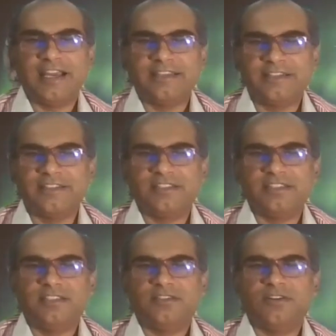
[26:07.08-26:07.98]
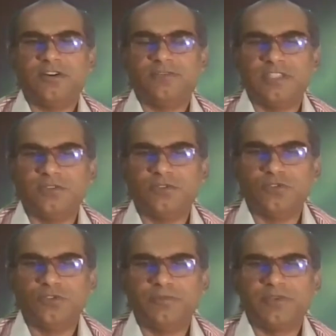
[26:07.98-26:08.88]
identity of the
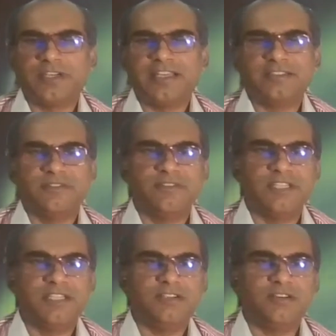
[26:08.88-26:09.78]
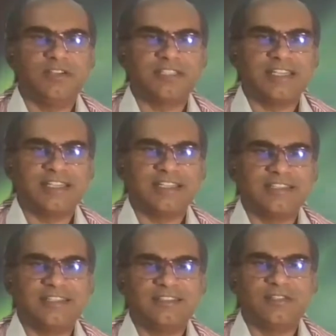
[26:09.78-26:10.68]
group collectively or
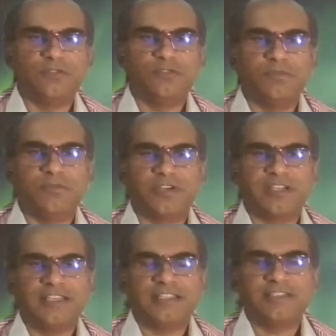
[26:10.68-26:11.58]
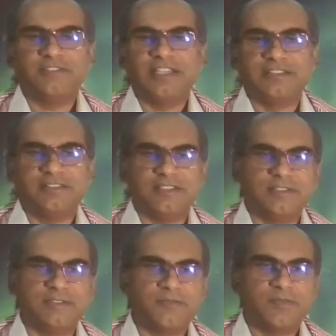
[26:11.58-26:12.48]
targeted the group or collectively as
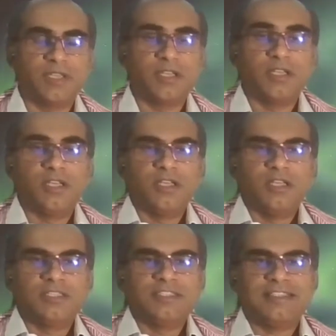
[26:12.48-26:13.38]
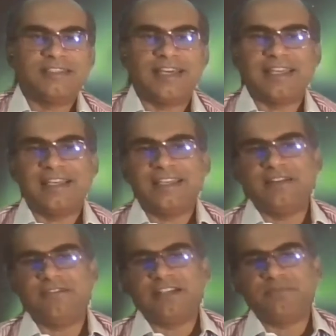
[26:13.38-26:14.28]
such. The
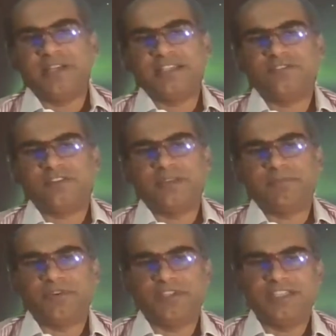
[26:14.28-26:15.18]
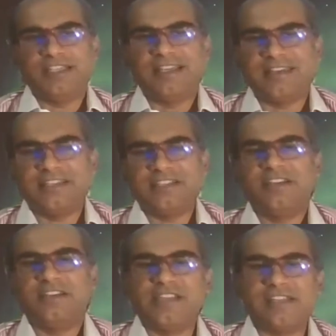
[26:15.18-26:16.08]
targeting was based on the political,
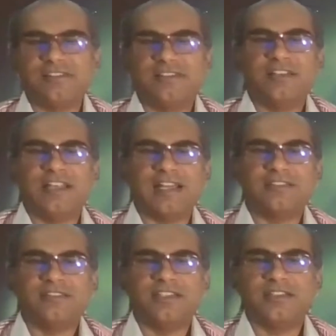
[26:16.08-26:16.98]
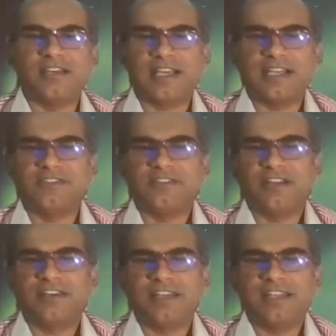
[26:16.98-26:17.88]
racial, national, ethnic,
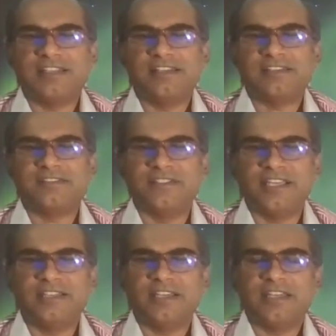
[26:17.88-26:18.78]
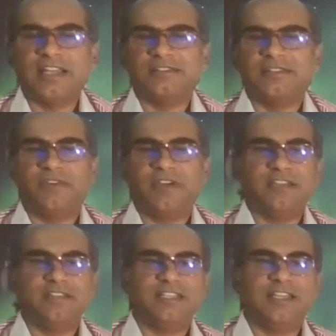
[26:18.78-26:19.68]
cultural, religious, gender as
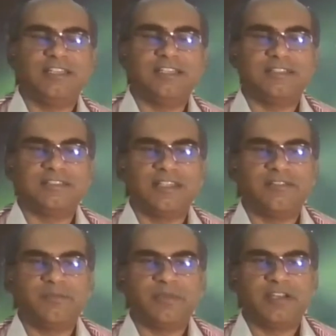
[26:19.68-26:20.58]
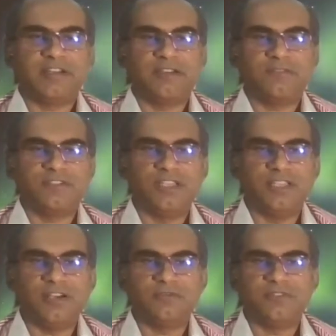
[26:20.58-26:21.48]
defined in the Article 7, paragraph
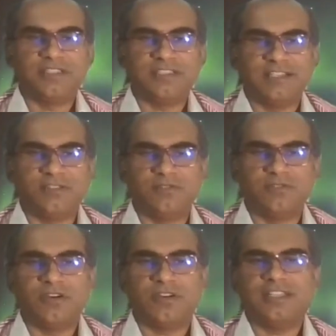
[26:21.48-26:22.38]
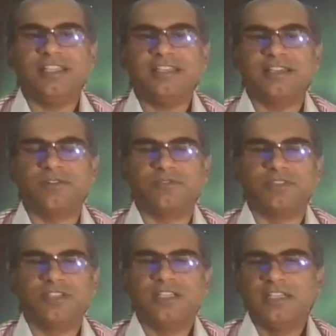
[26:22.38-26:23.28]
3 of the statute or other
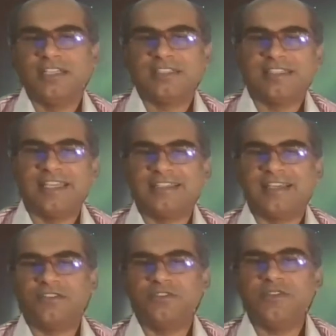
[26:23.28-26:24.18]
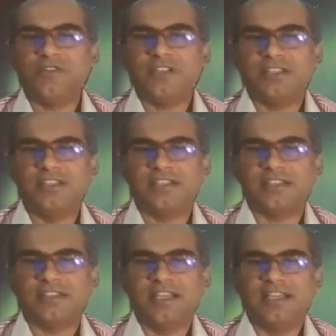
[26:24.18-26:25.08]
grounds that are universally
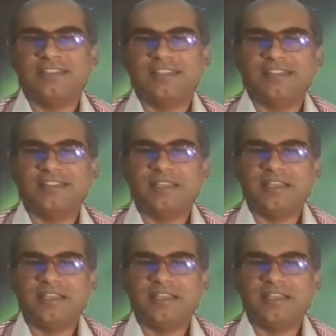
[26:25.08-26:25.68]
recognized as